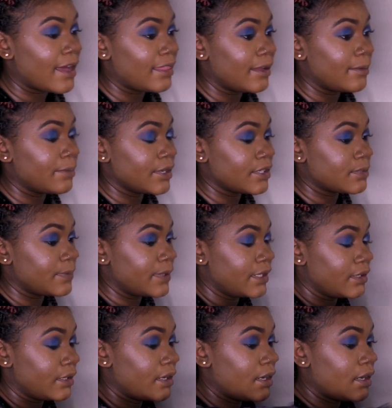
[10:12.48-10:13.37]
highlight brush,
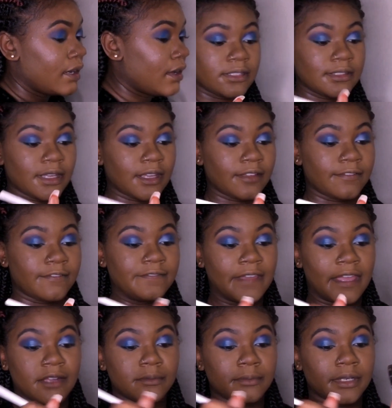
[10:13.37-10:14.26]
but it's like a
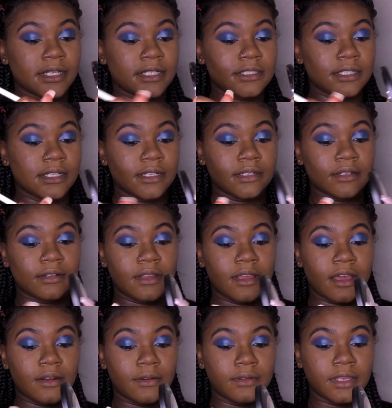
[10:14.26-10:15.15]
fan brush and
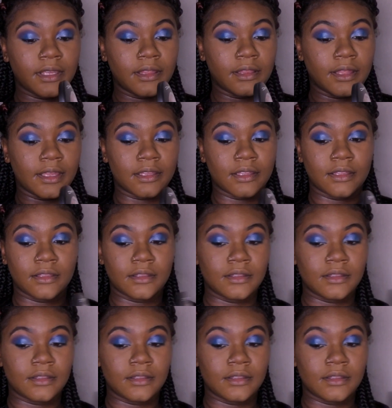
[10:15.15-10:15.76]
I don't really like